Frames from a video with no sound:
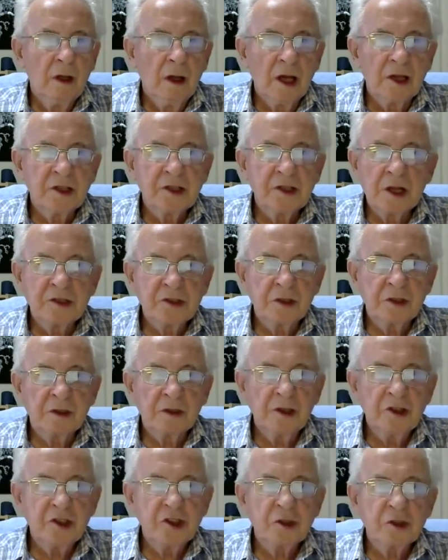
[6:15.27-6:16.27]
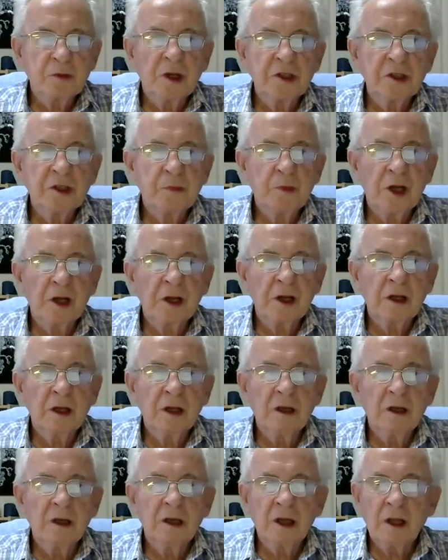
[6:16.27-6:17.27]
as has increased prosperity
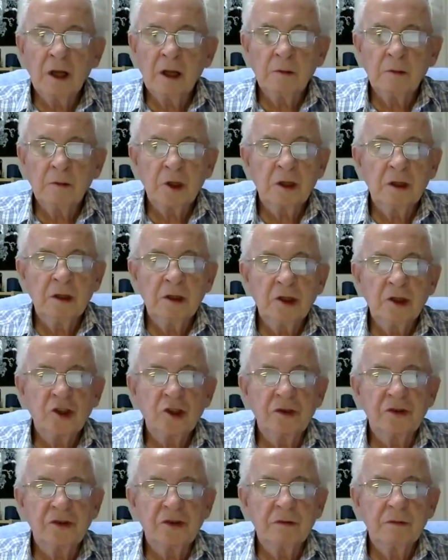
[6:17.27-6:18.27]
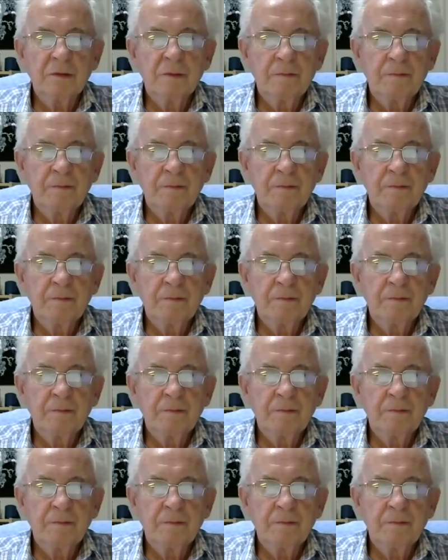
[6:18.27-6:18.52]
and economic conditions.